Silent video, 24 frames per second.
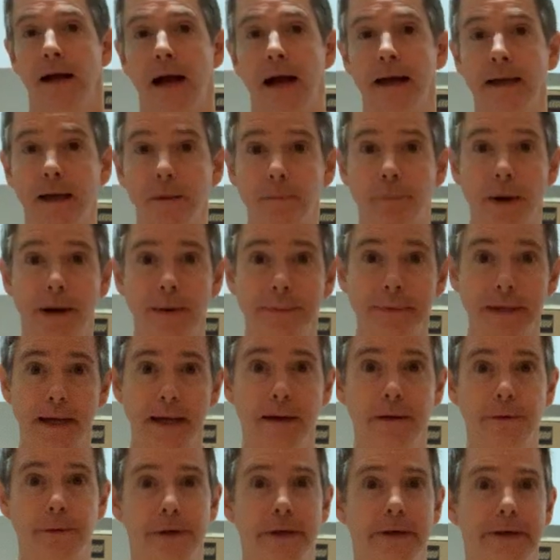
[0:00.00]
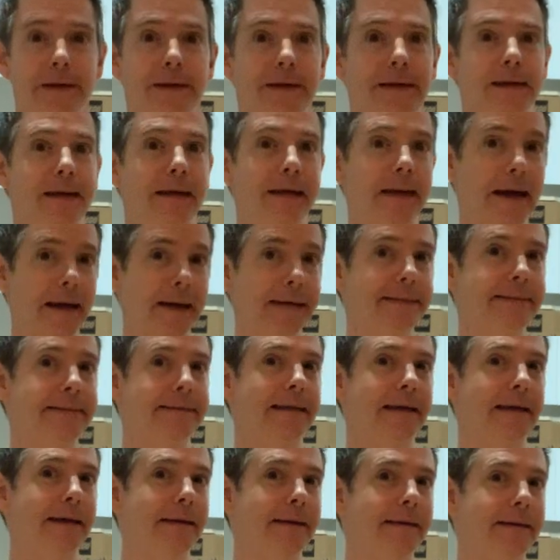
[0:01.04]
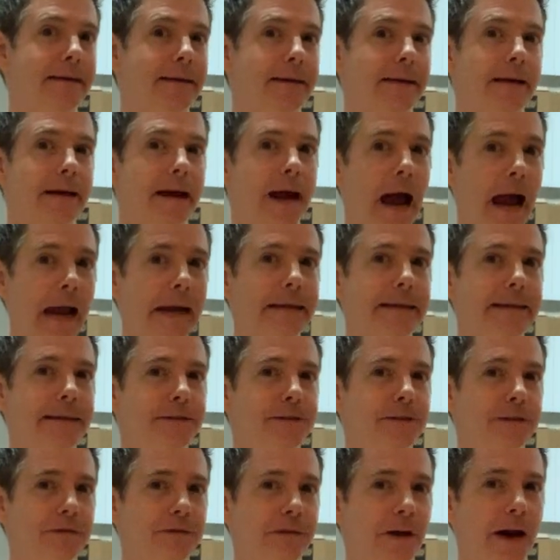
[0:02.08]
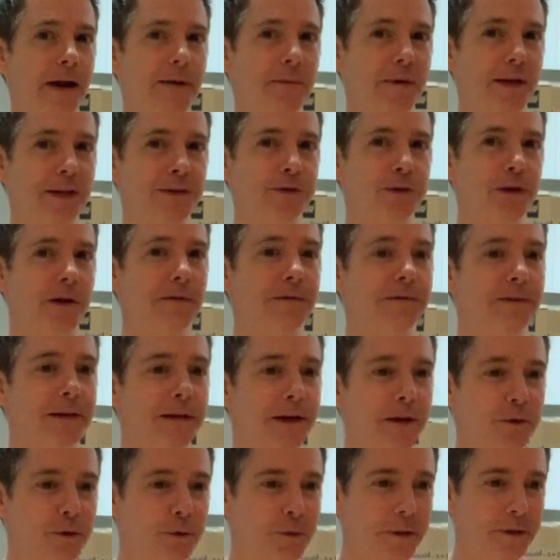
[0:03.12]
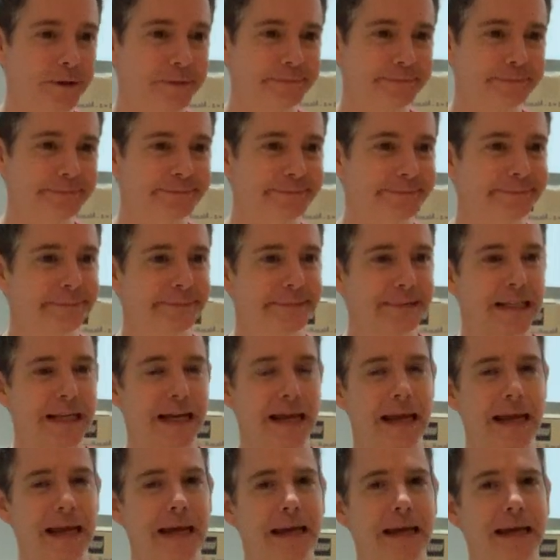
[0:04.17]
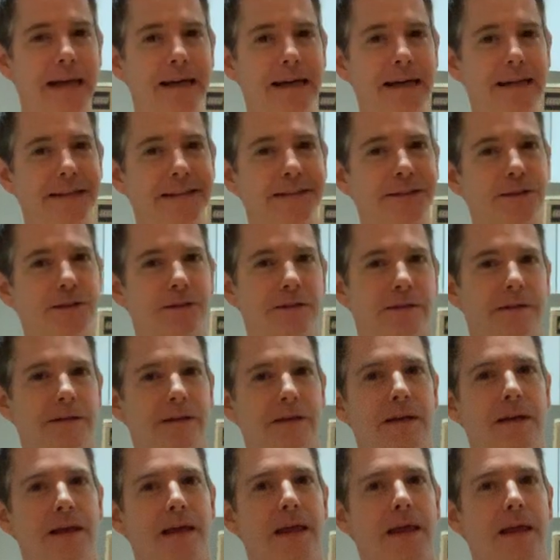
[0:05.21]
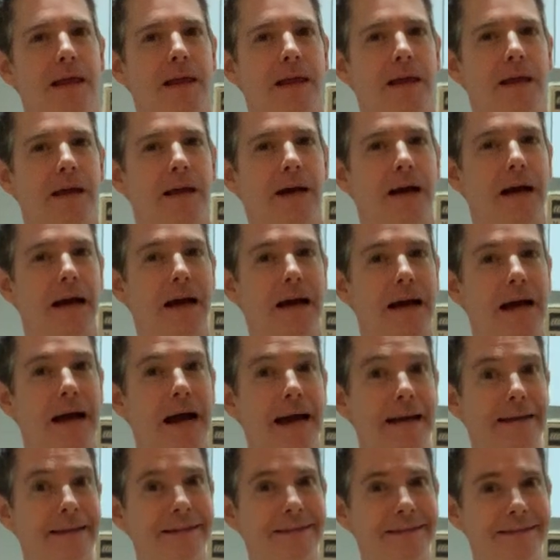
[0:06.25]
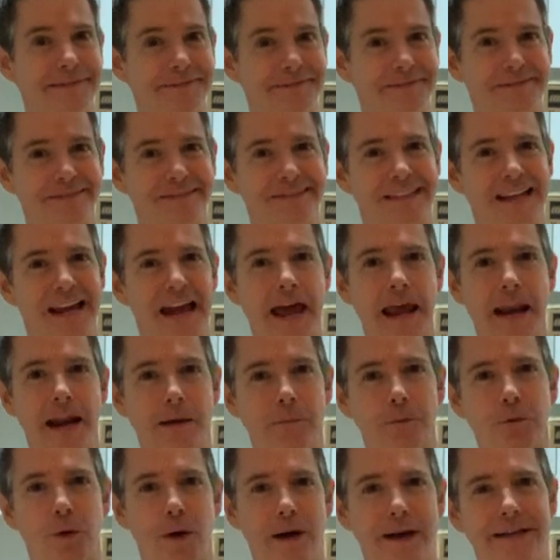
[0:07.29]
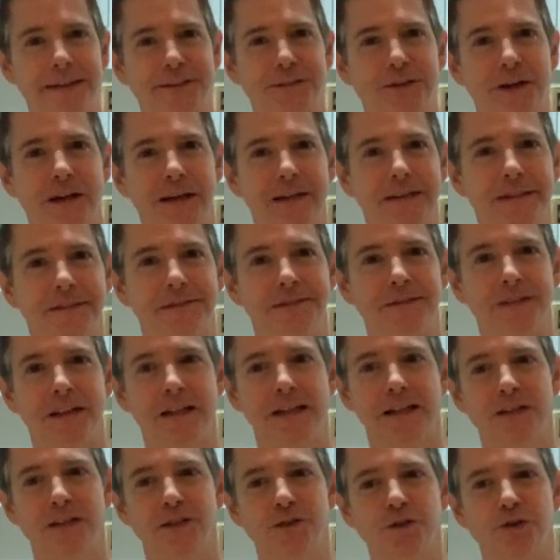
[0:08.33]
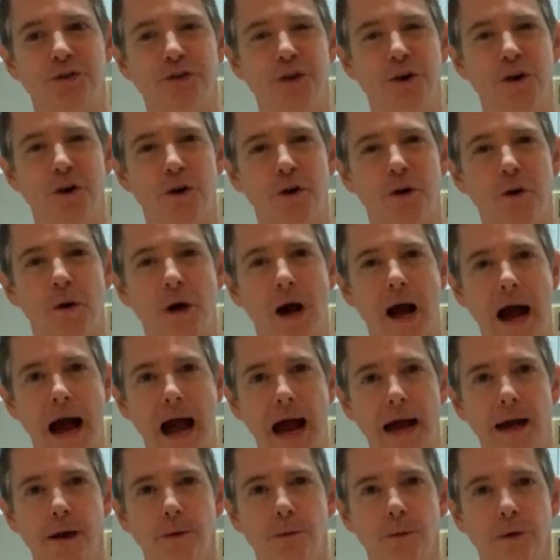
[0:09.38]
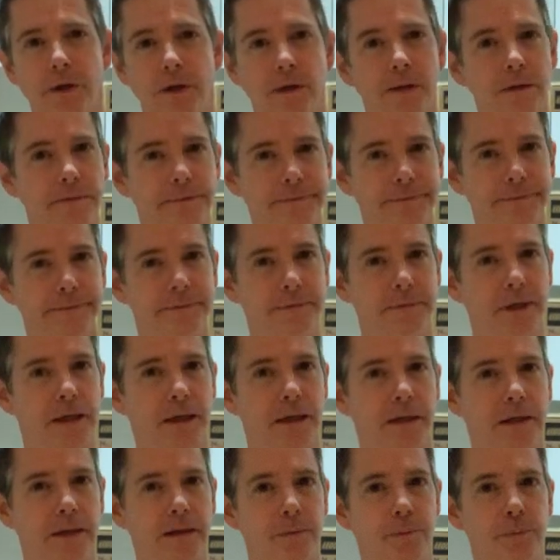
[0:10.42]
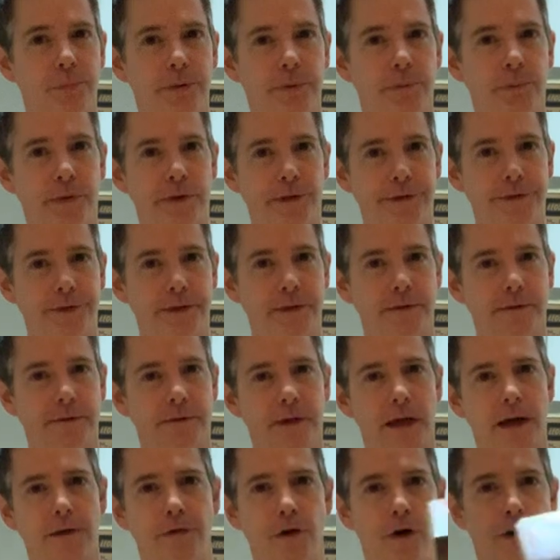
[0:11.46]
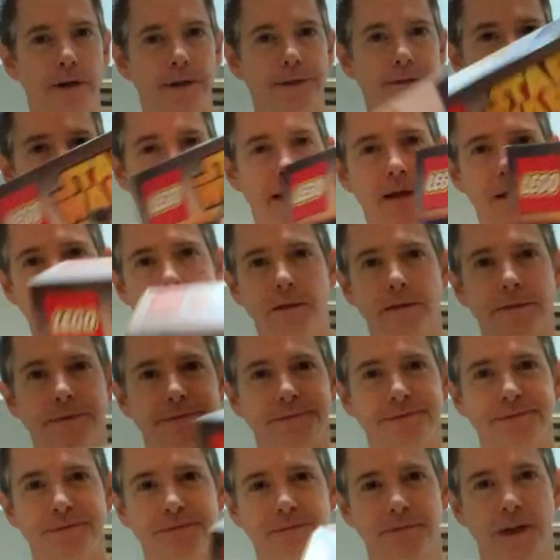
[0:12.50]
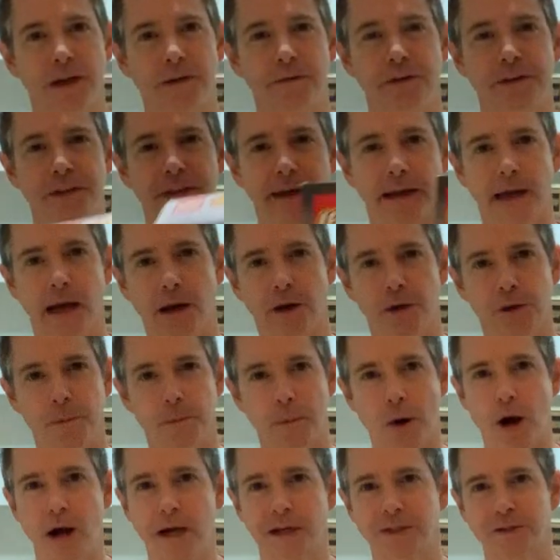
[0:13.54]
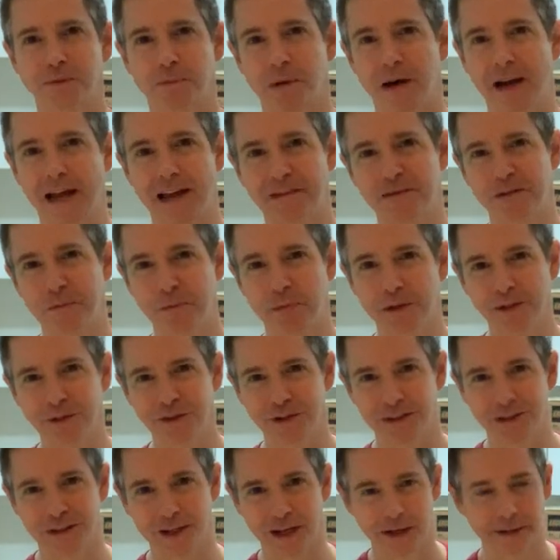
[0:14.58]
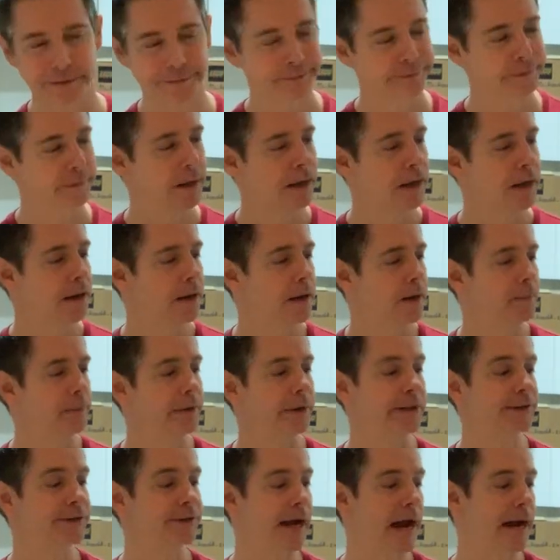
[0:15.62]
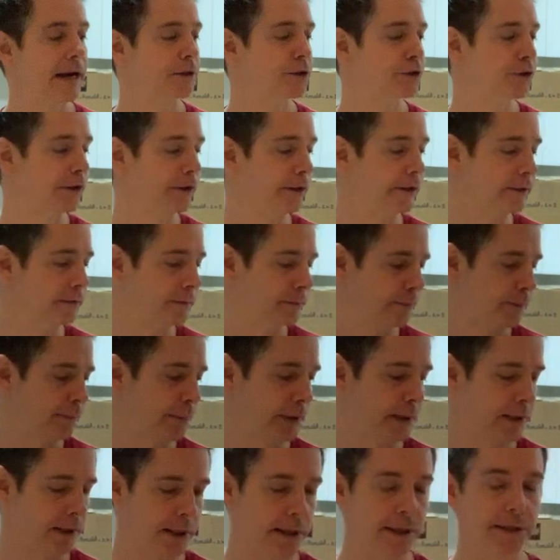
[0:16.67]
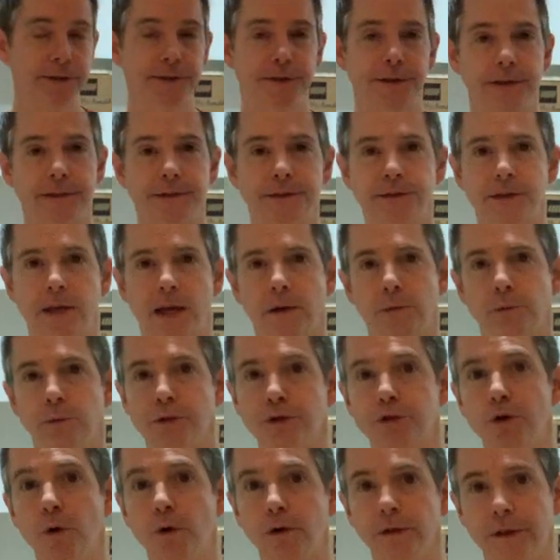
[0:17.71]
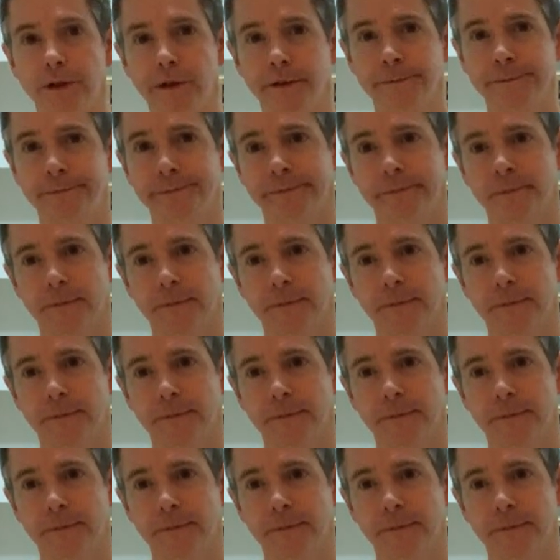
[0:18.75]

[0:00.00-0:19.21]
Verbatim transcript: I got bummed out, and I said, I need to find myself another one. And I did, and I'm quite excited. So I will uh, be building. I've already taken everything out of the box, but I haven't built it yet. Because actually, because the set was older,